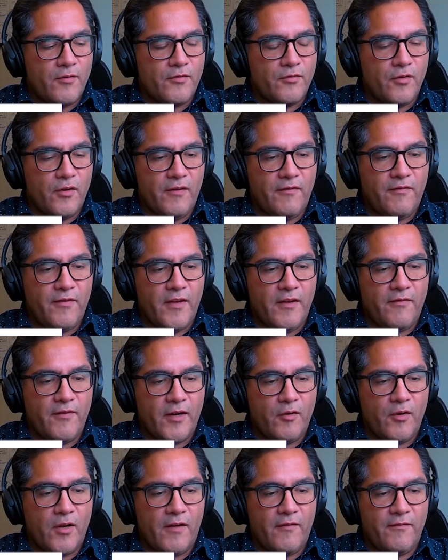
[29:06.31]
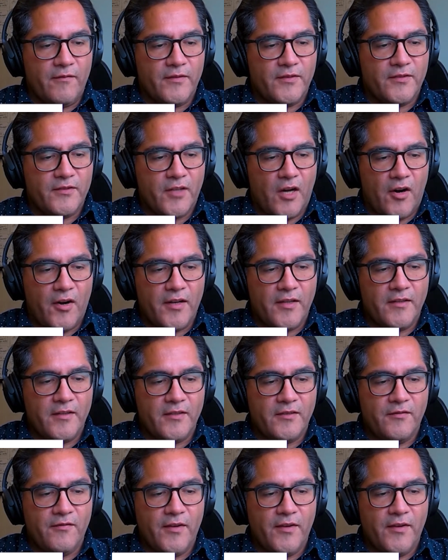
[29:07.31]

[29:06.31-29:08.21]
So if I could have started this